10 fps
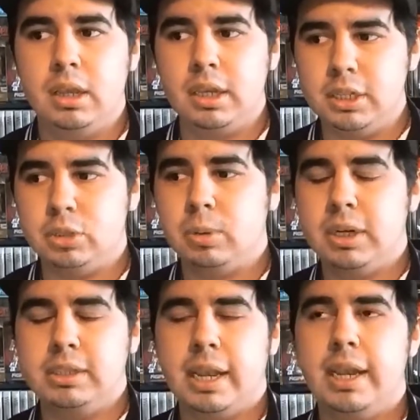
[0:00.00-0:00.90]
each one
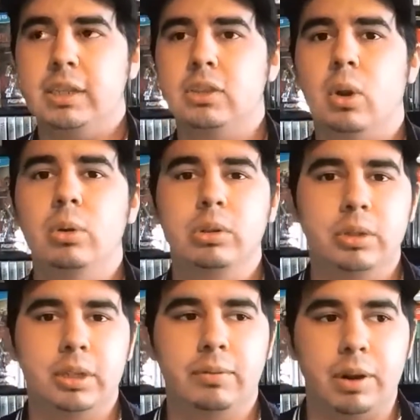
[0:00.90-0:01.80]
has had its own
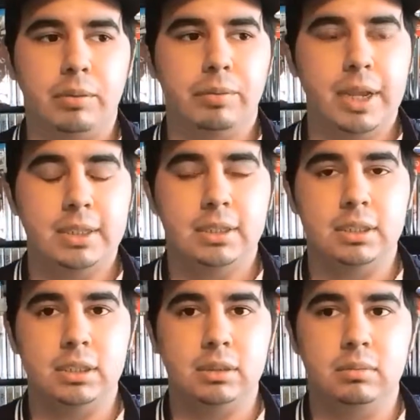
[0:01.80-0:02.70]
unique Final
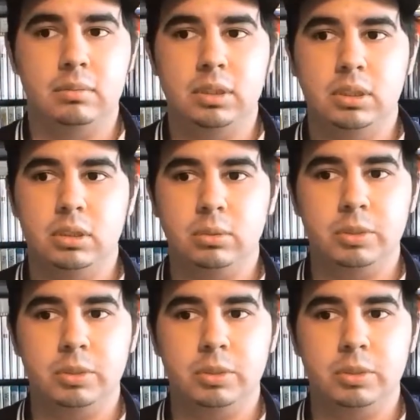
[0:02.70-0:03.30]
Fantasy you know,